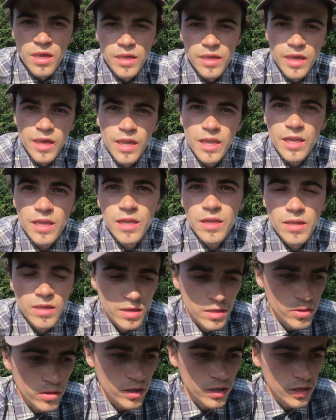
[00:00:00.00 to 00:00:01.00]

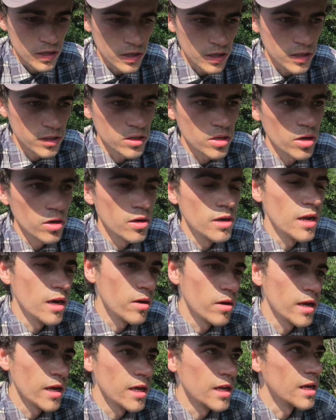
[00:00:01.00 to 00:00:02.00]
yeah, got into Glasgow and now
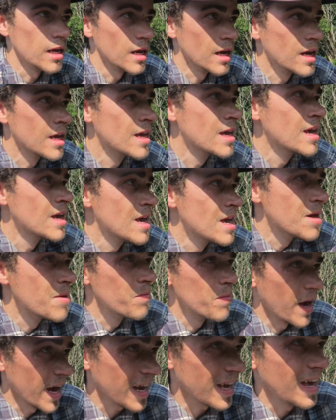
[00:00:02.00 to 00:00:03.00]
we're heading
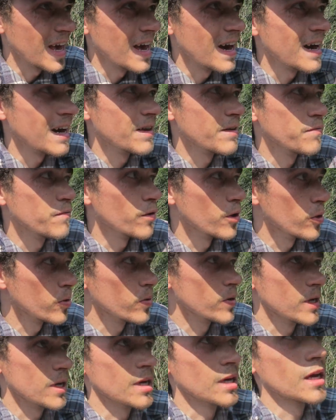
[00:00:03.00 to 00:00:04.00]
back out,
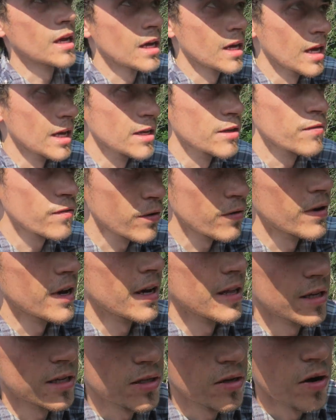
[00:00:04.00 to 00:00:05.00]
following a different
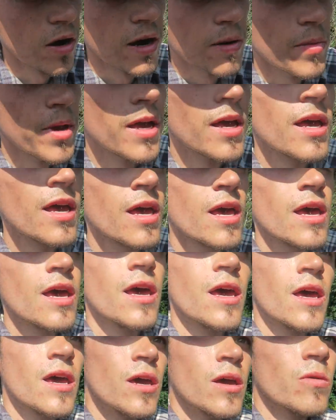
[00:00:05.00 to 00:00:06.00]
route this time,
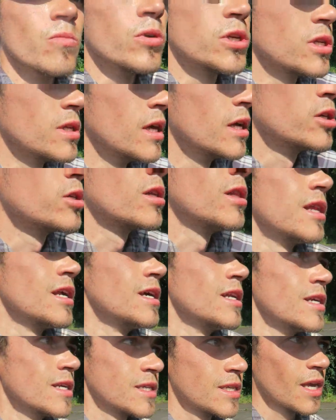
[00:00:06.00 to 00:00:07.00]
which then should
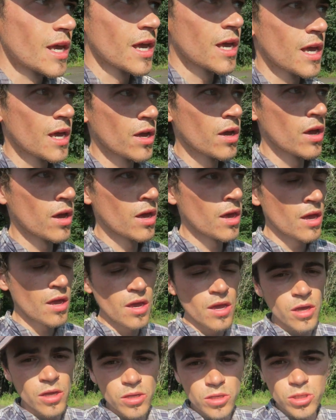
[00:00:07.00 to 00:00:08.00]
lead us
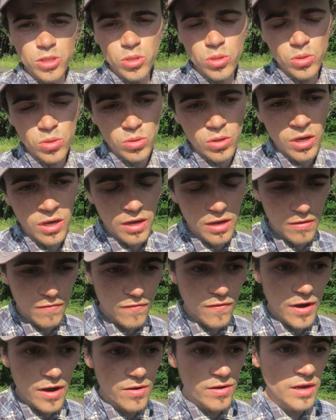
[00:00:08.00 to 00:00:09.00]
to a
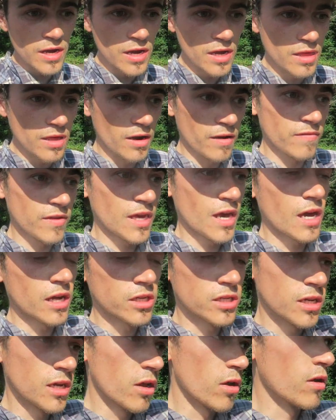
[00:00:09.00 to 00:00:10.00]
ferry that I have to
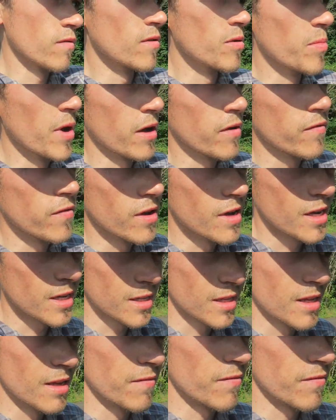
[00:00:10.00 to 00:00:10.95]
catch to get over to Belfast, and